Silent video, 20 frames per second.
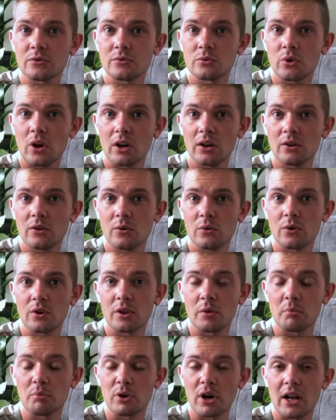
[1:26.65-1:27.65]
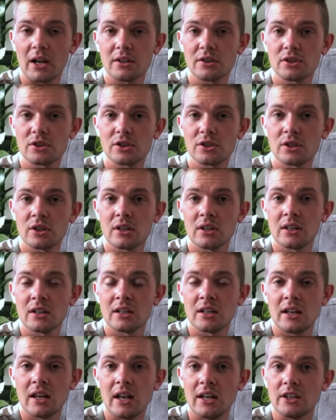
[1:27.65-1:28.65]
trunk or the branch,
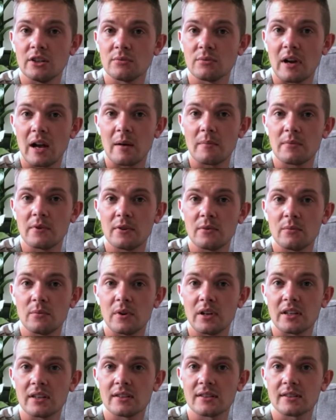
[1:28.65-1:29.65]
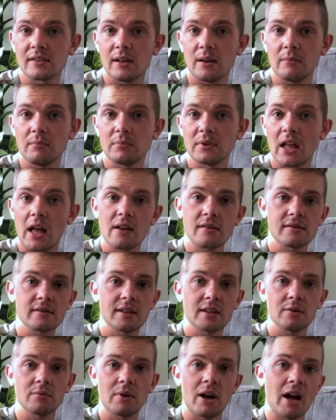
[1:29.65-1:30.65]
and you wrap it with some
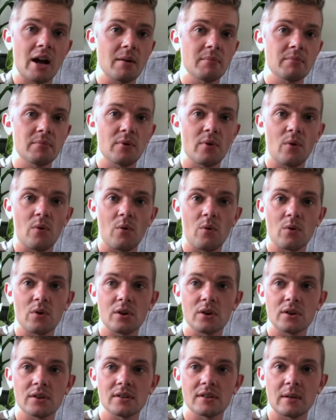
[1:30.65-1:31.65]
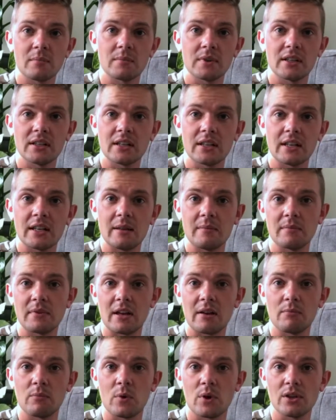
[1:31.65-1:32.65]
plastic wrap or something to keep
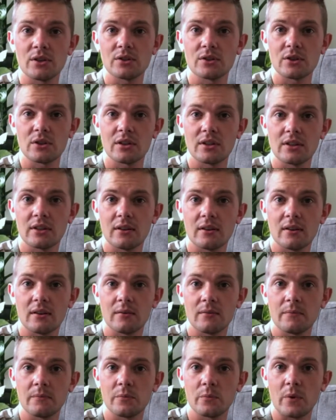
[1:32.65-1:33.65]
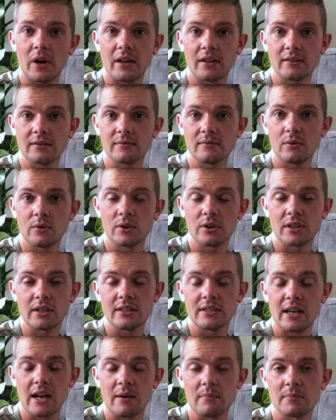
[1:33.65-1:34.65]
that moisture in the wet or the
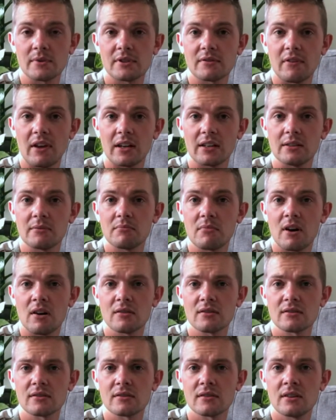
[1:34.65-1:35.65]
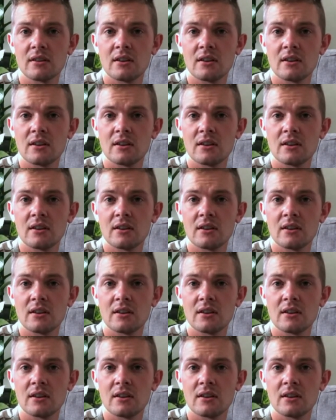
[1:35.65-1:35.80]
damp sphagnum moss.